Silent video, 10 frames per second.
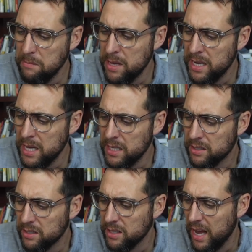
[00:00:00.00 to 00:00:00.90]

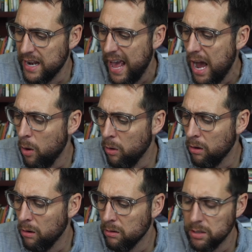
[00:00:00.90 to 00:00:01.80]
minutes, an
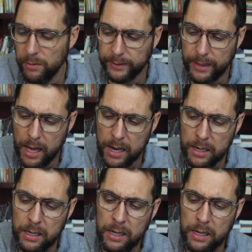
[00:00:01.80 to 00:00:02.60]
hour, something like that.